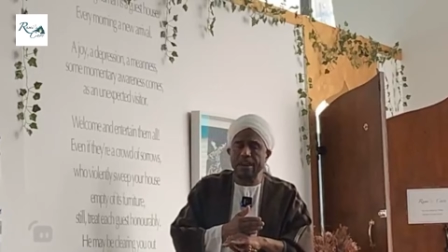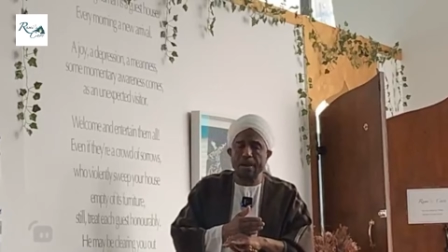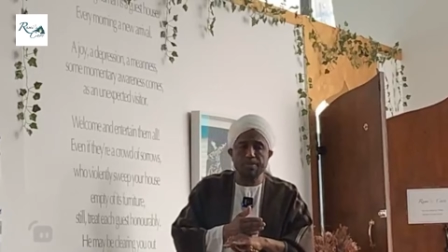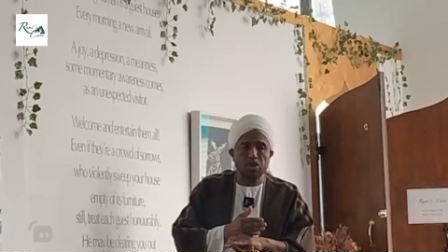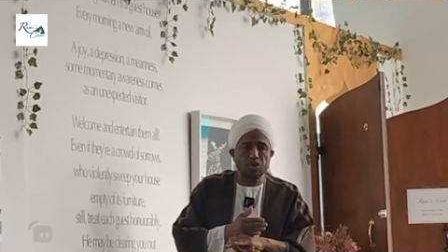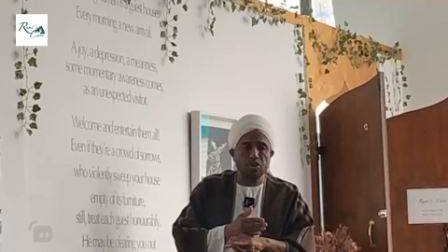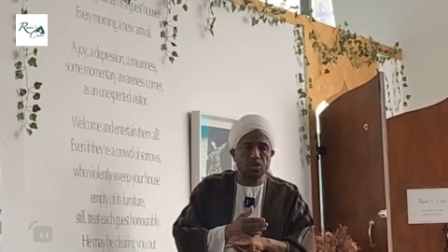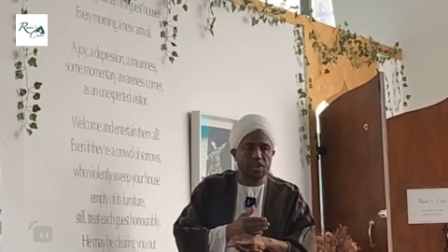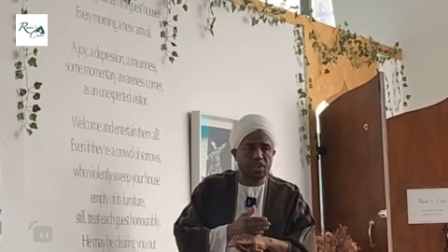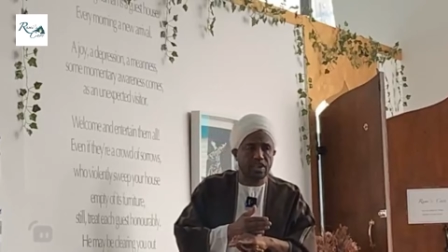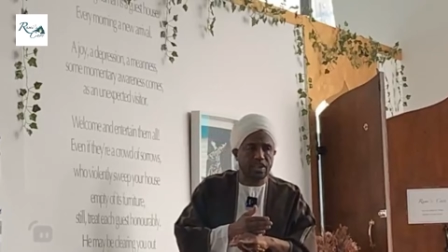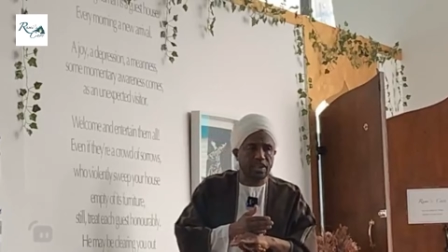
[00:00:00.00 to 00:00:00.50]

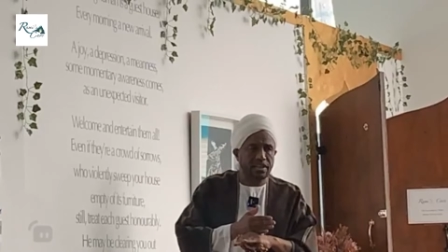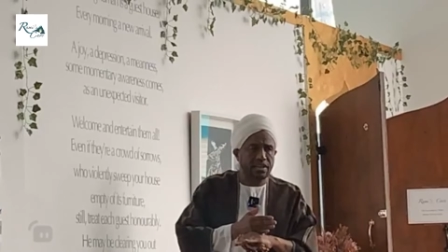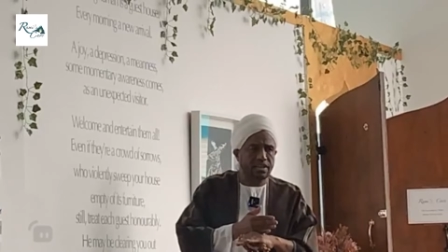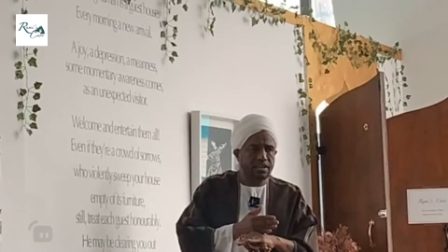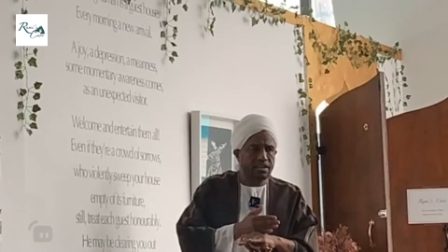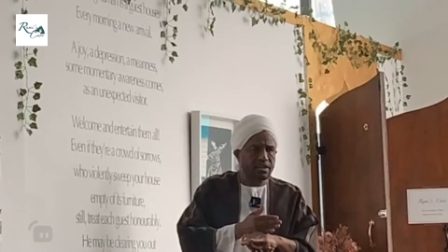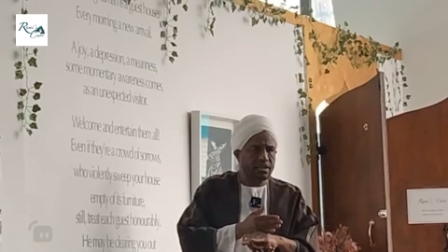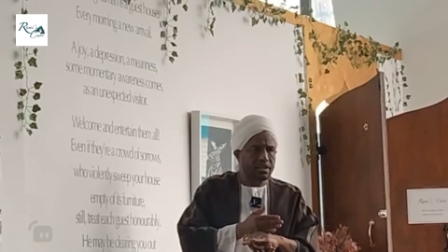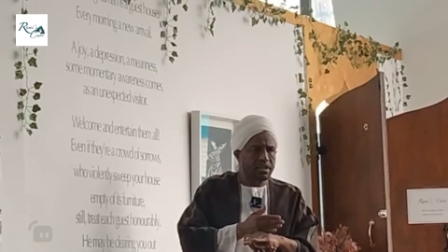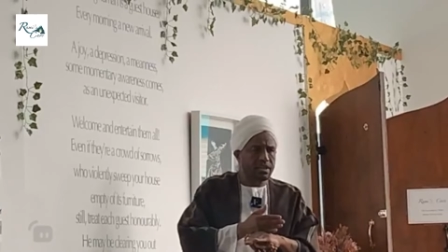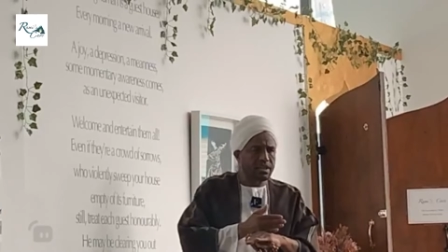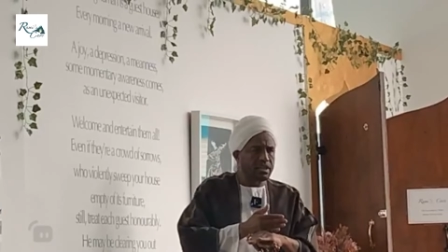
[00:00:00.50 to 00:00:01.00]
animosity.
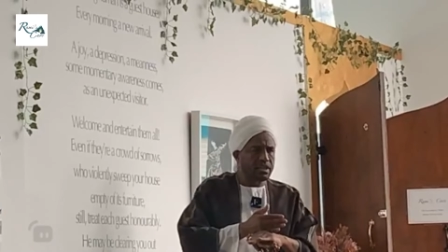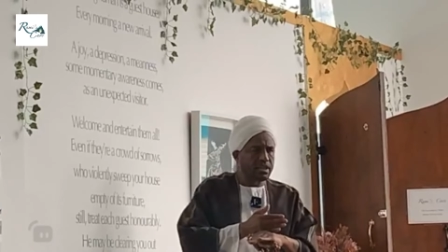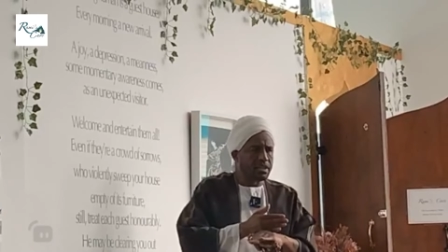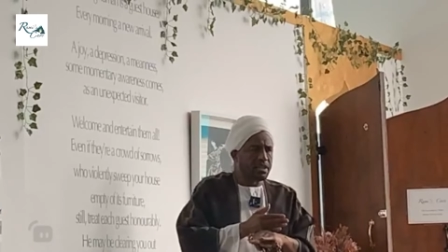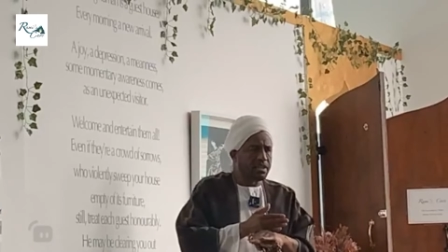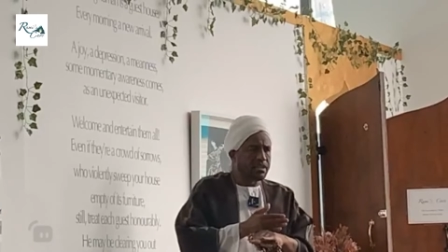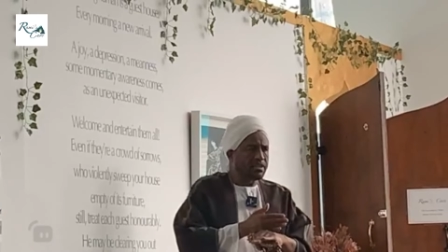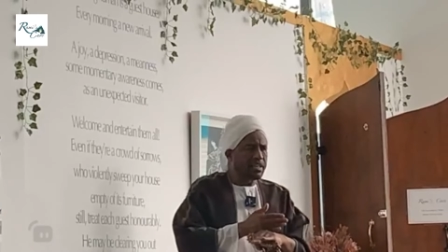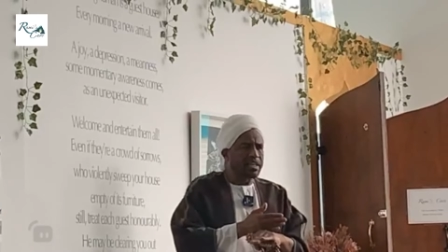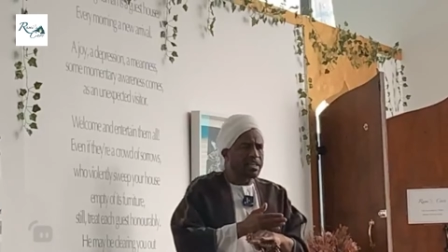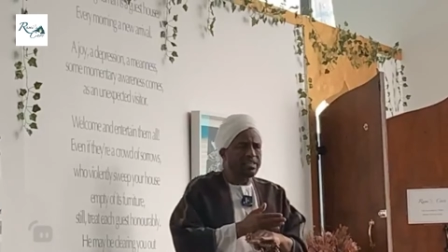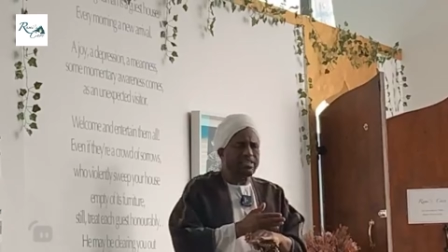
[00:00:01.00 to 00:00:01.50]

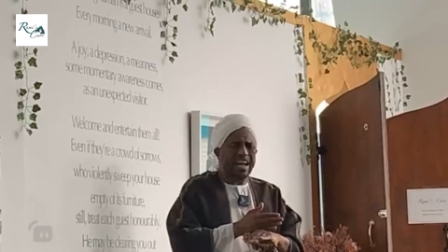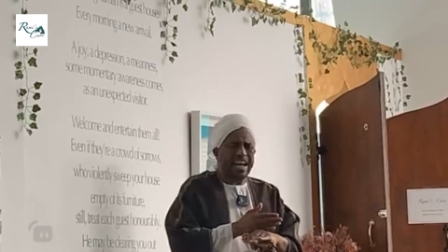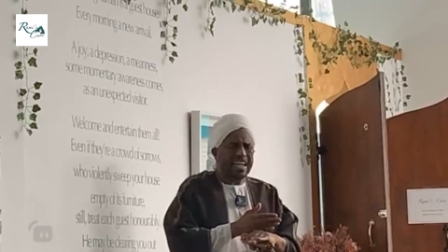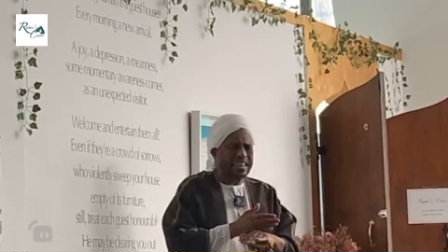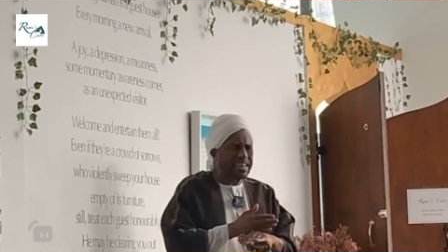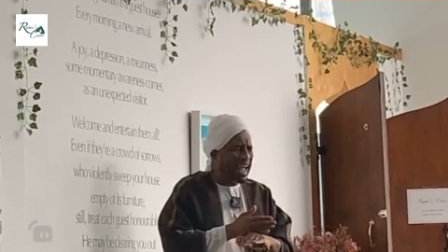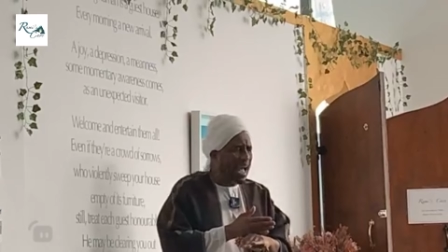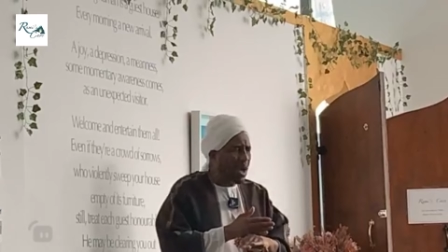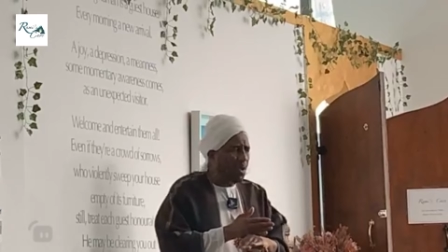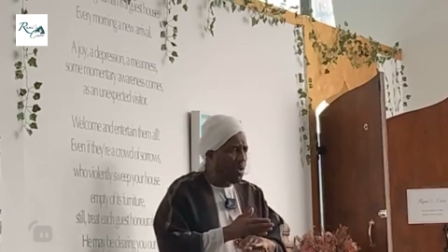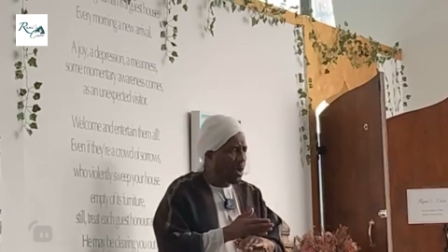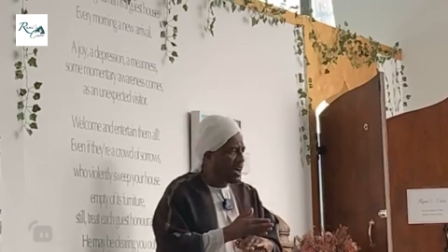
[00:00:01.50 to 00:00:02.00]
There is
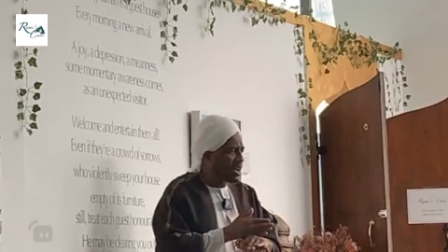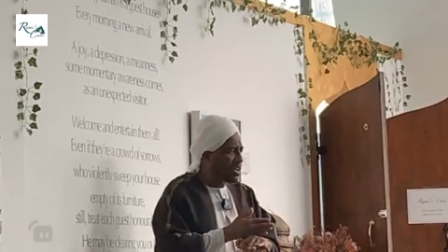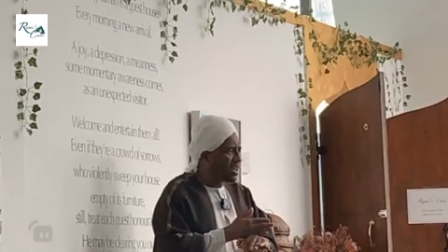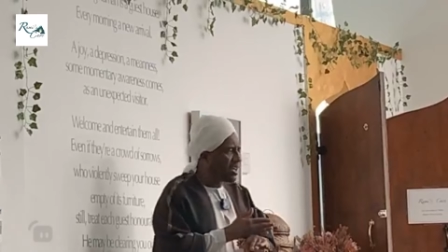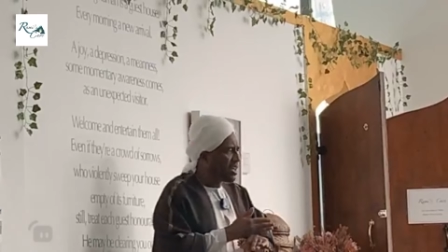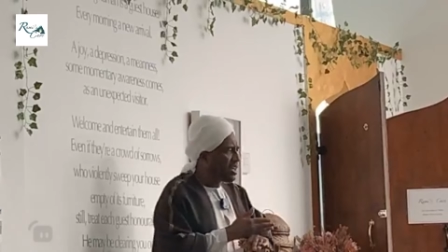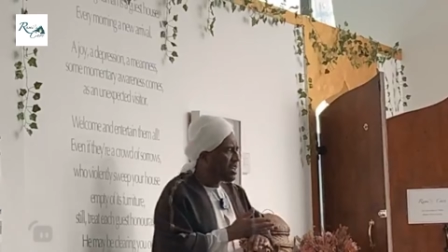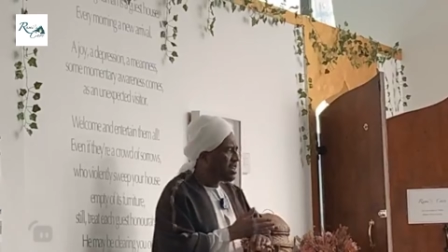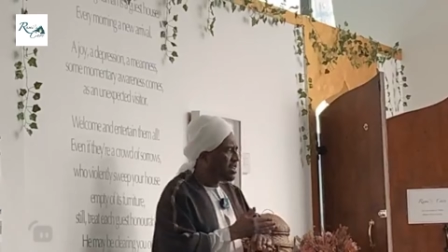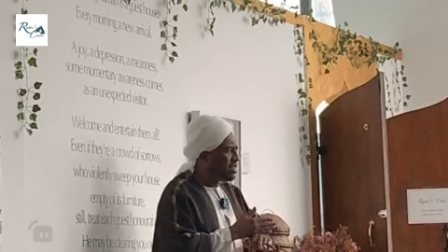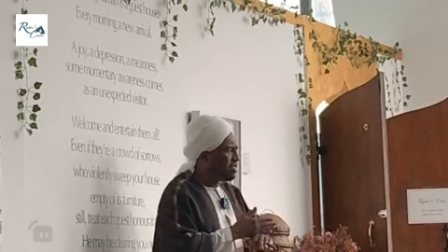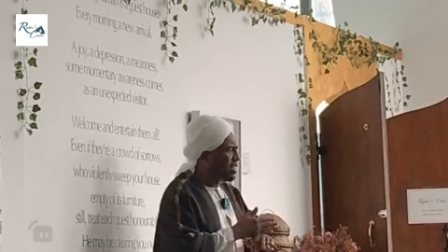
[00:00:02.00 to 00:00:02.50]
adawa.
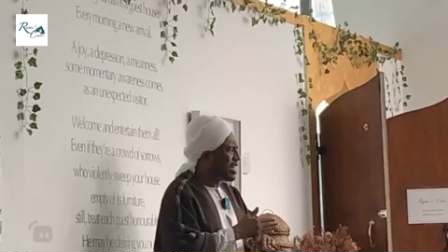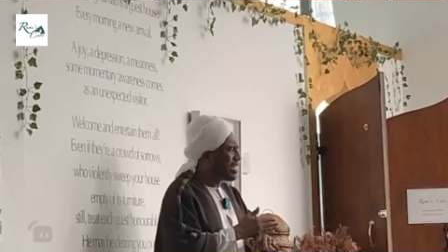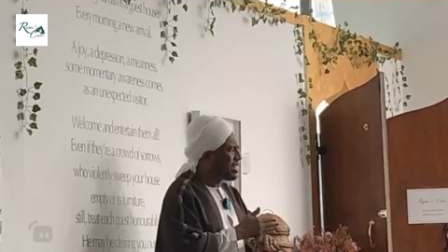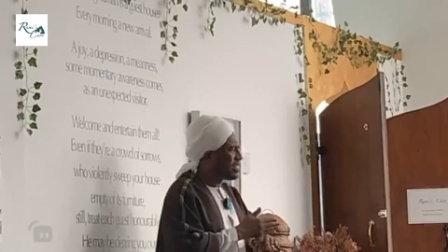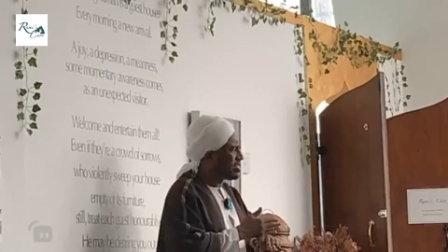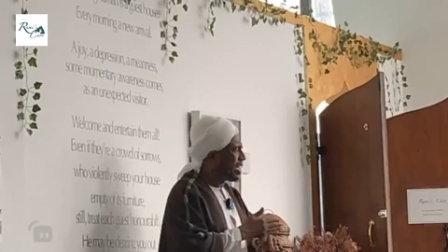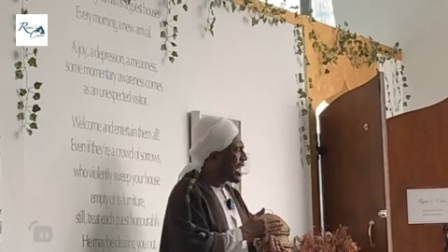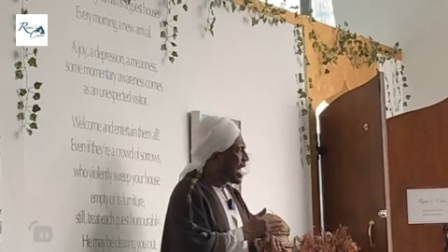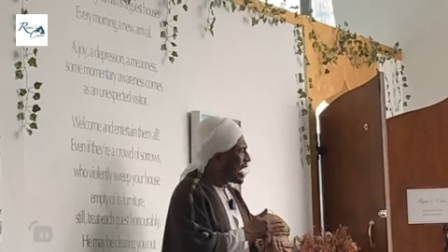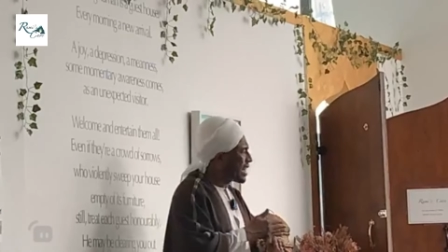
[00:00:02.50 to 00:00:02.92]
There is